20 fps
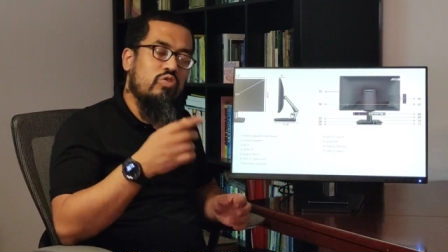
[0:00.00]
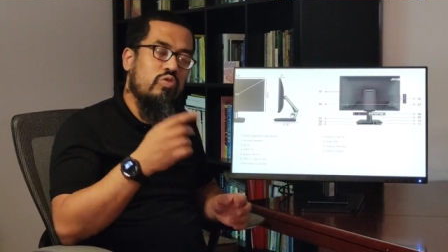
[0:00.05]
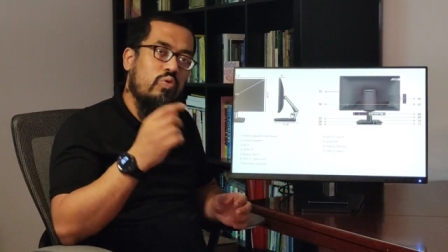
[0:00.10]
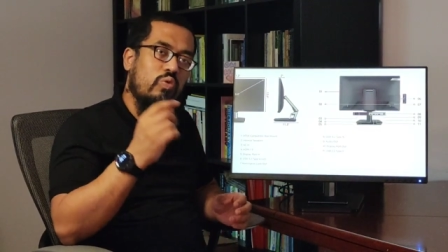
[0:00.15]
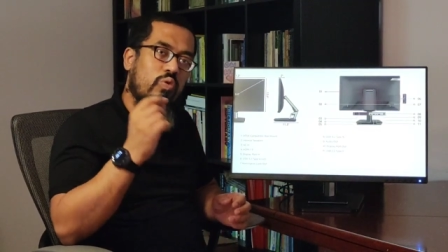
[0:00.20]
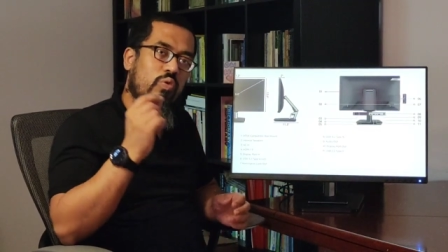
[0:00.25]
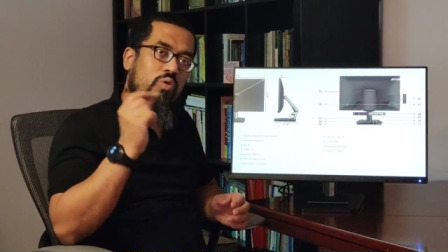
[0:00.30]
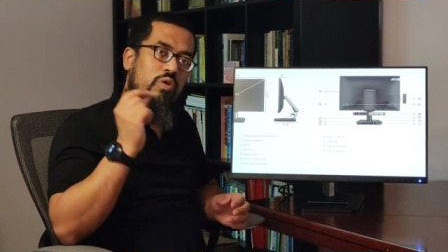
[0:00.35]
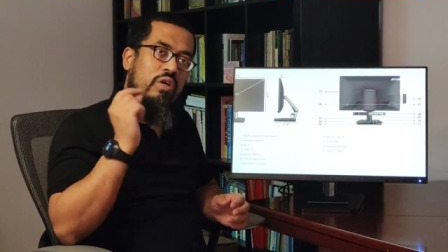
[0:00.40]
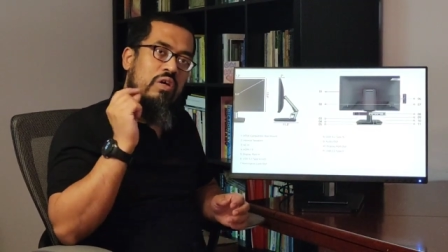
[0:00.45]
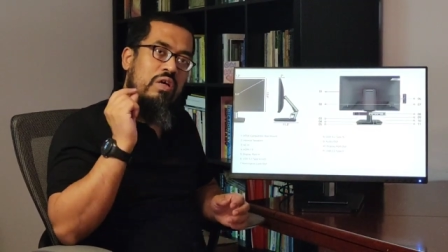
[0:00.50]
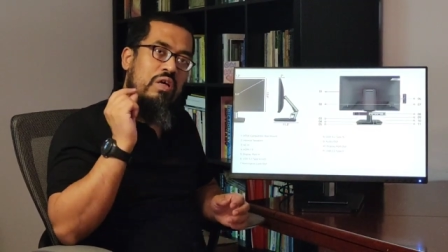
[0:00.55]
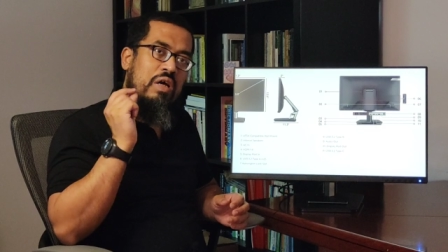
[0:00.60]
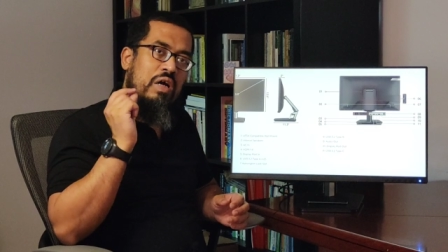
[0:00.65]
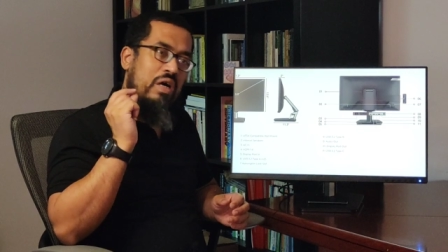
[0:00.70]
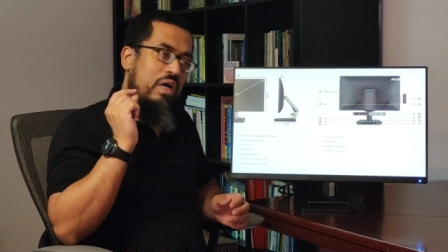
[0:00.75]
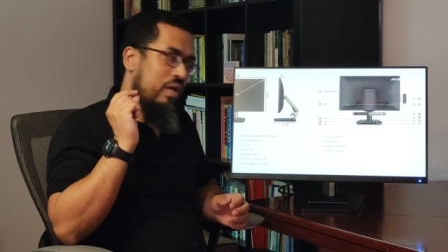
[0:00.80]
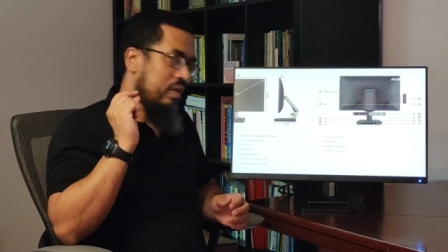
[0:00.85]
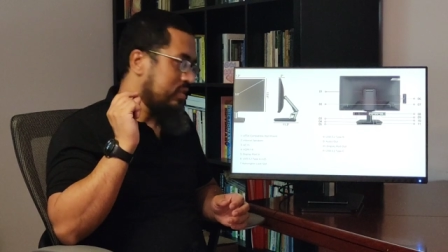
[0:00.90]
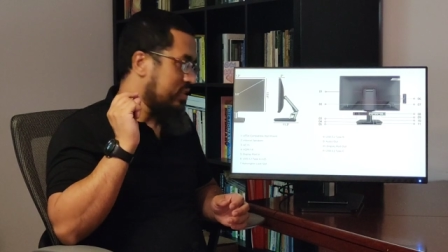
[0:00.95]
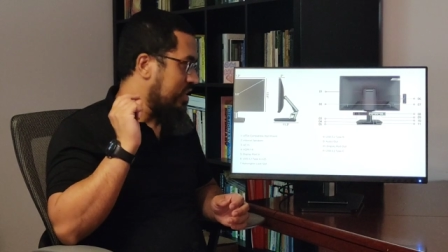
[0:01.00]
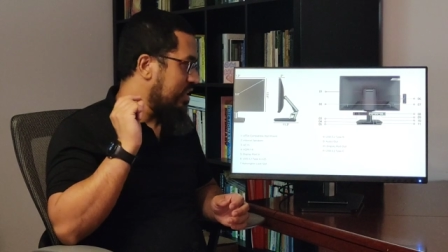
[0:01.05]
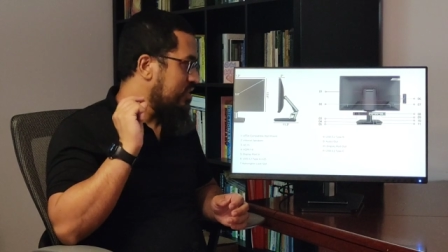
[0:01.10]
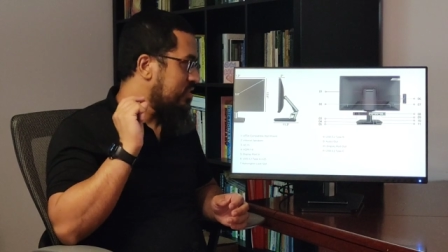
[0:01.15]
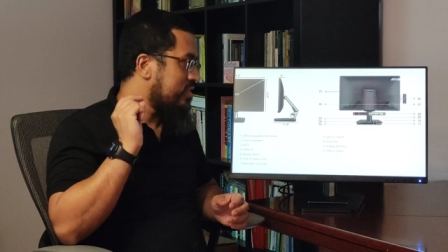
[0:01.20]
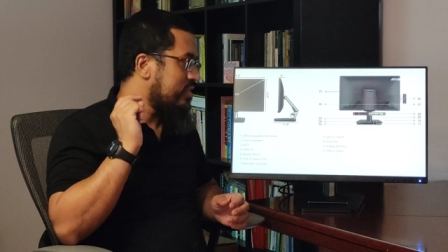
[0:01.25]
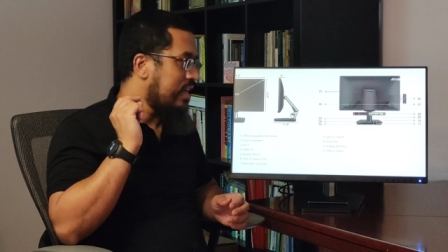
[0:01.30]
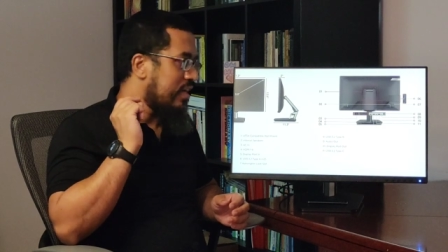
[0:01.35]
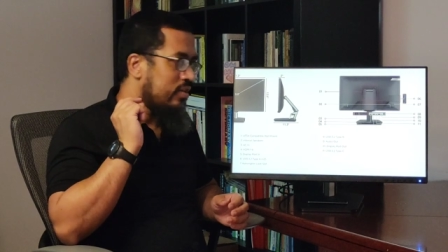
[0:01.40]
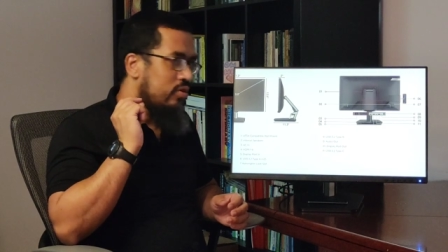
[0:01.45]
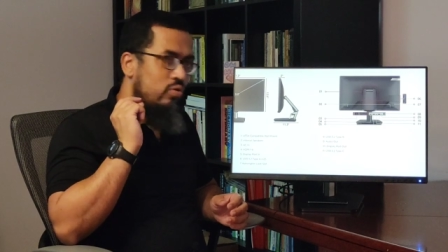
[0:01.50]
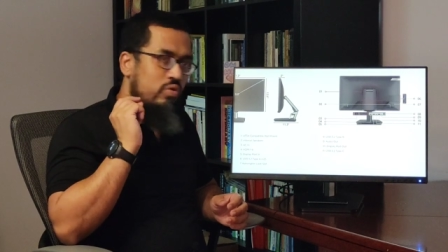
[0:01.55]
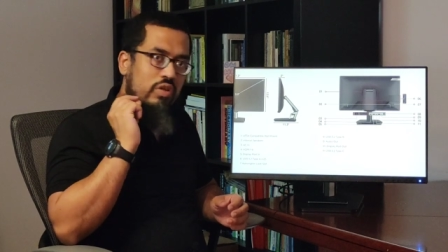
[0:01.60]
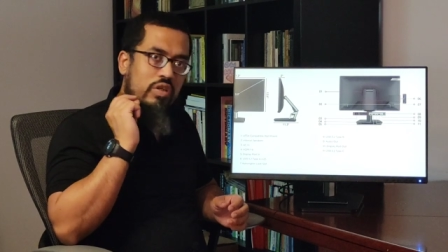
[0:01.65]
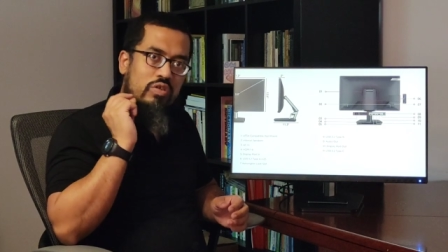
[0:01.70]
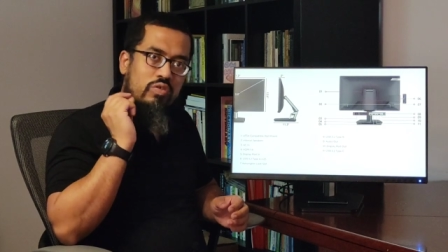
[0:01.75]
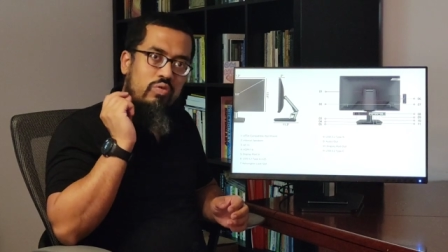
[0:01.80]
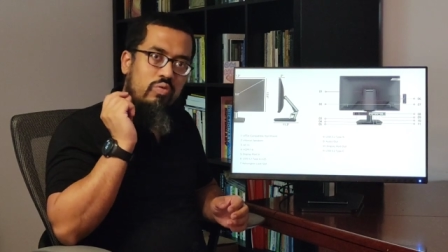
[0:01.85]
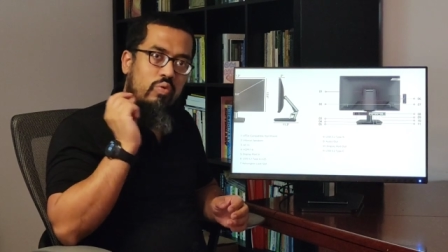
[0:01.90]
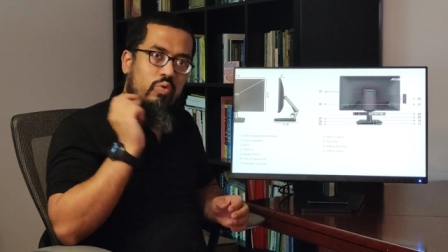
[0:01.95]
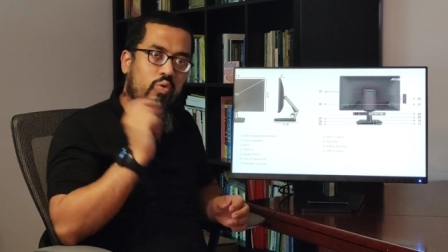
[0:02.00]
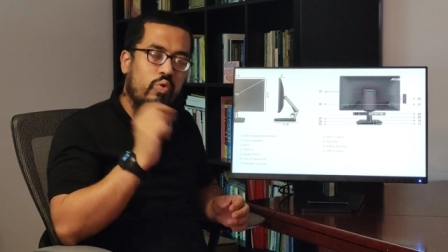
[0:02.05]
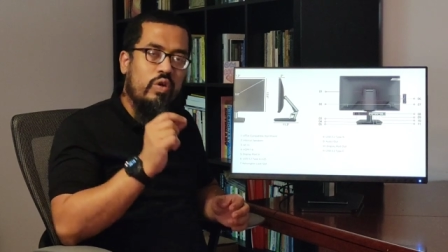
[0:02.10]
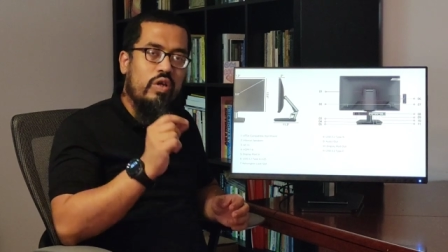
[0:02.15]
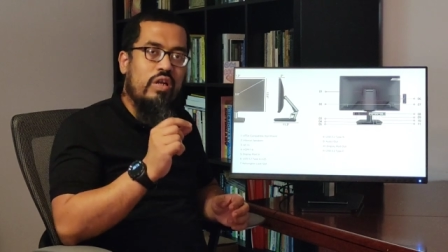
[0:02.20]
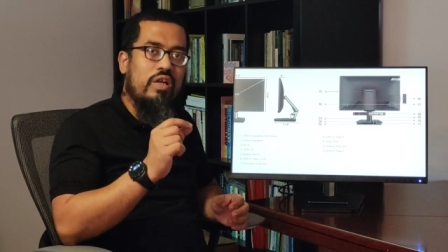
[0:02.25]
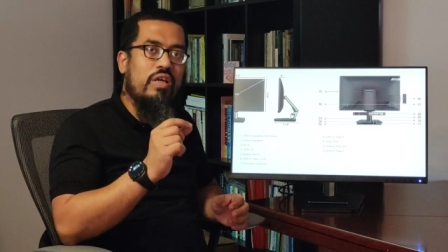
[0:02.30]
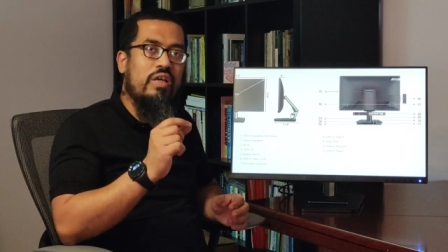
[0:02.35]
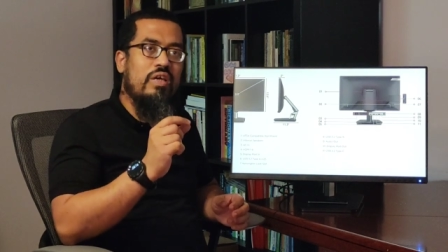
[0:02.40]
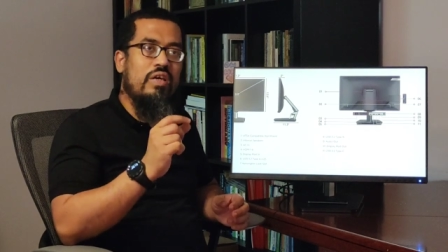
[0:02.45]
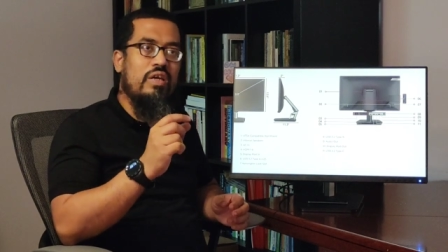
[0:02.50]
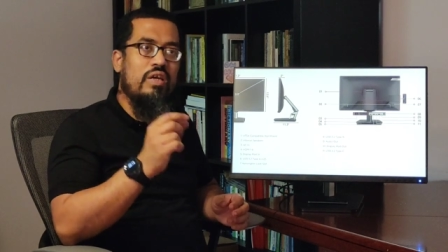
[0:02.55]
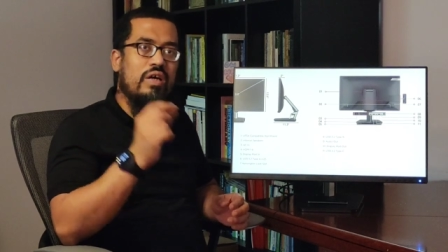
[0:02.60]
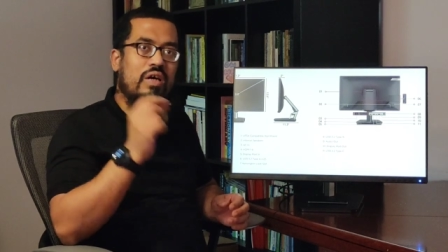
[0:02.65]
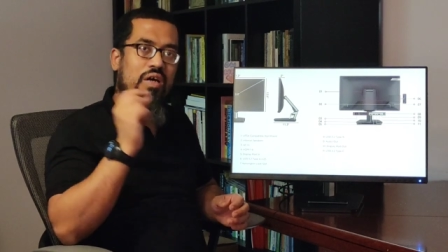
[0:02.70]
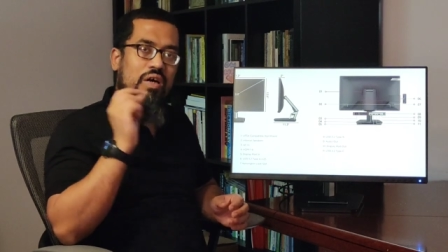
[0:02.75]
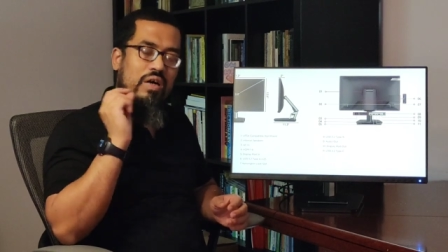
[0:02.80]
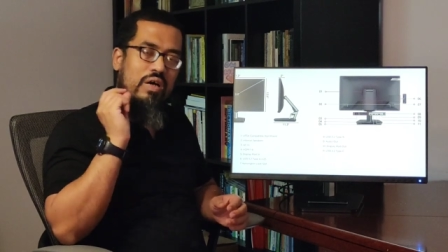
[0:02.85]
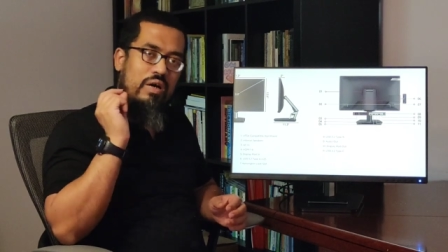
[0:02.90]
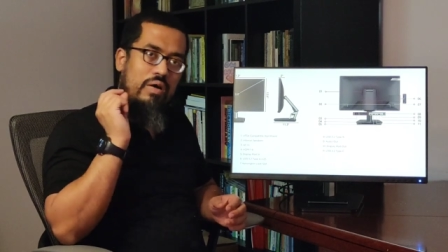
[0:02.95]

So things that you need to quickly